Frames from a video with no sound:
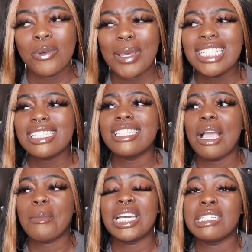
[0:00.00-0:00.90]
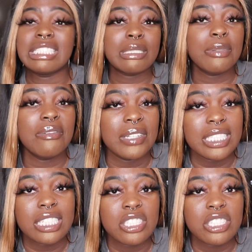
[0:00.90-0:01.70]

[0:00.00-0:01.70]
Basically, I'm going to just be venting